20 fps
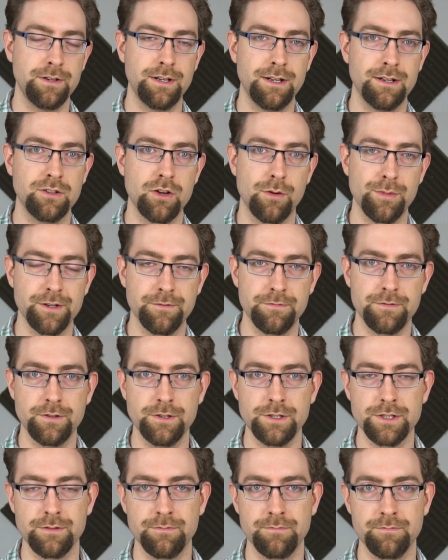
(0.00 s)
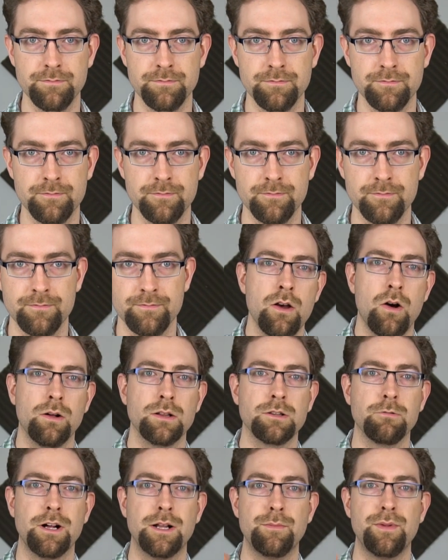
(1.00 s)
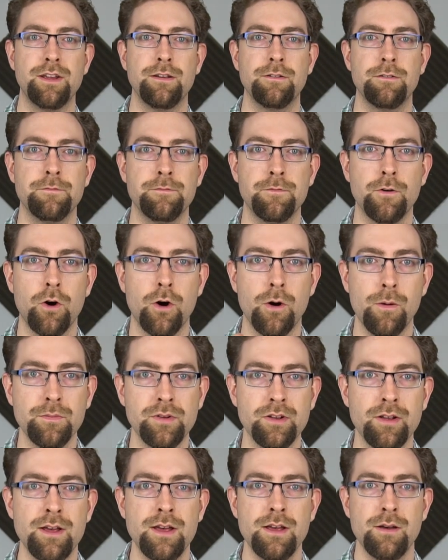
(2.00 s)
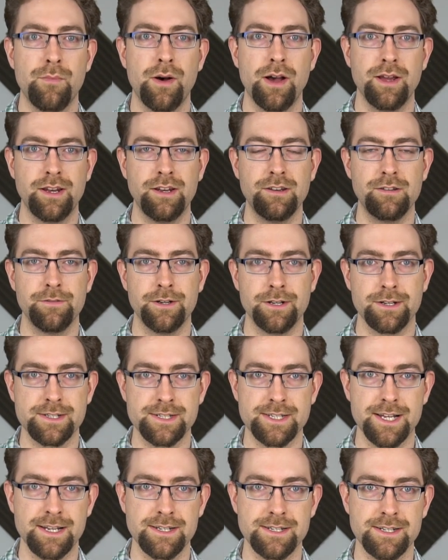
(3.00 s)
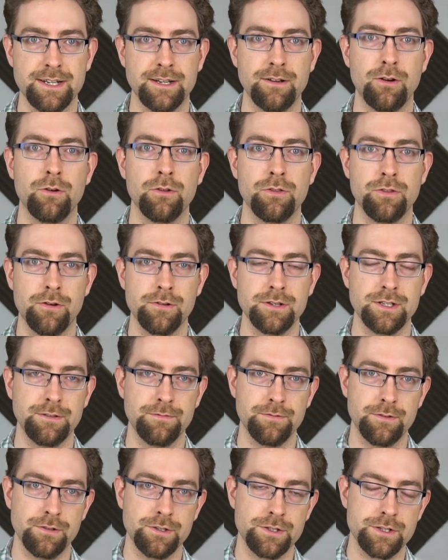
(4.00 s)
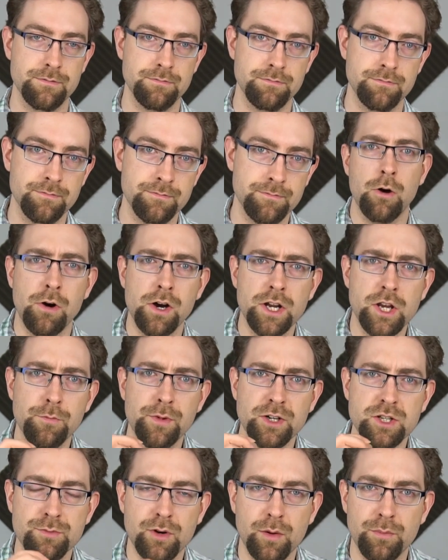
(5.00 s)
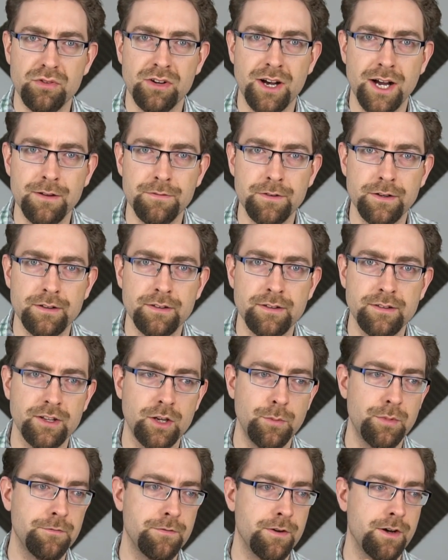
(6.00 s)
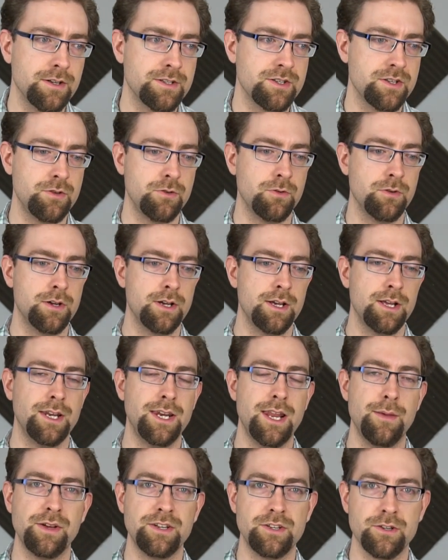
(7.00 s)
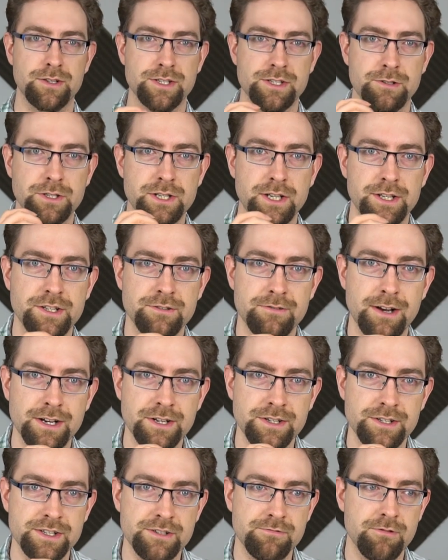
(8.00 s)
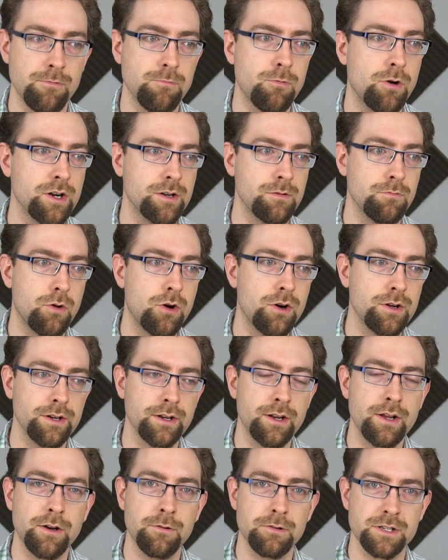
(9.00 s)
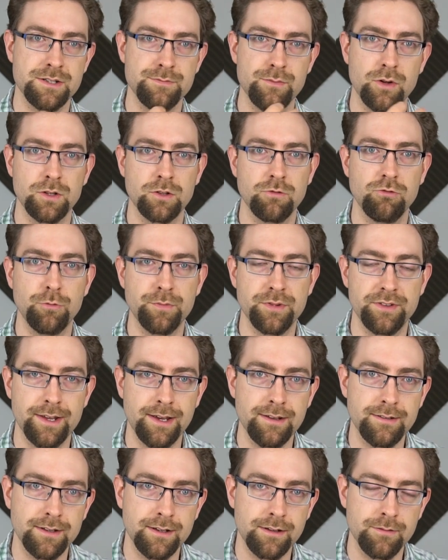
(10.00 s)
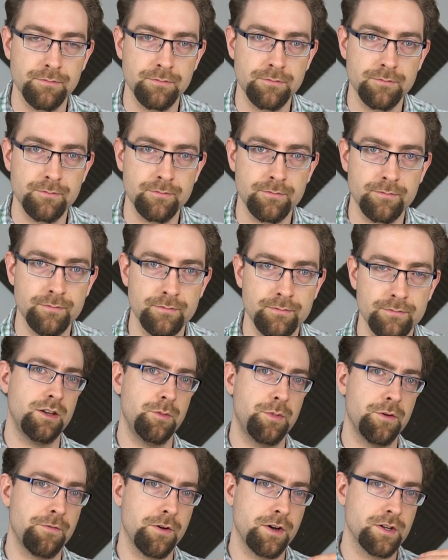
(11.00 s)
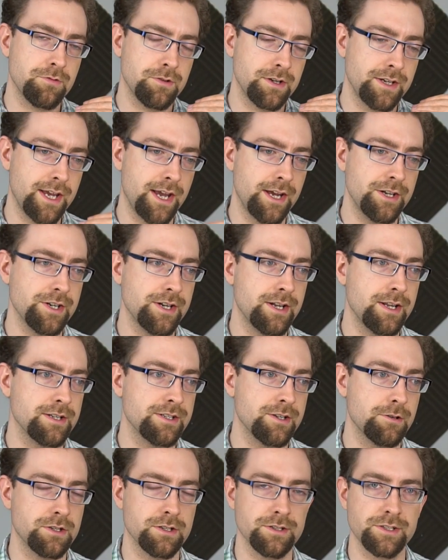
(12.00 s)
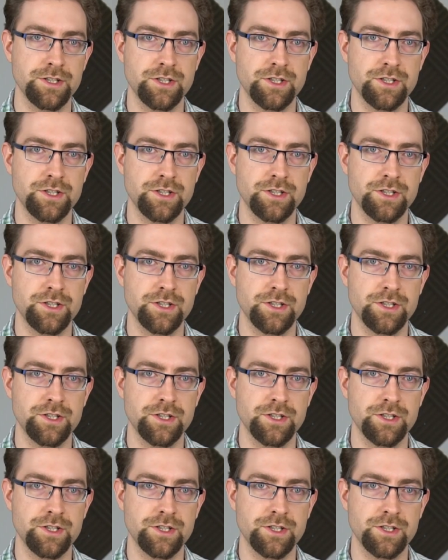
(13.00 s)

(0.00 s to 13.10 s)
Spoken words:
feeling dominant function, all the while being informed by an introverted sensing authority function. Or are you much more private? Do you prefer to limit your social interactions to a one-on-one or a small group setting? Do you prefer to engage in a social